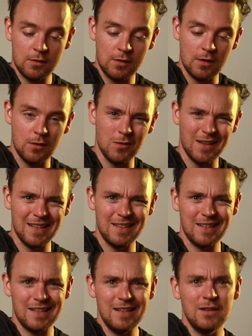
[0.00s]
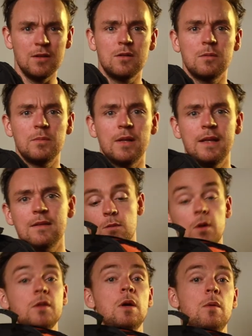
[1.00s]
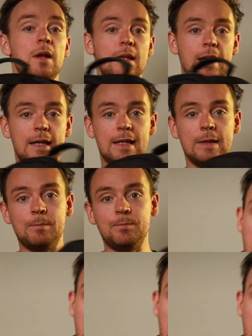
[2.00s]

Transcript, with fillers: so again, kind of no complaints. What don't I like?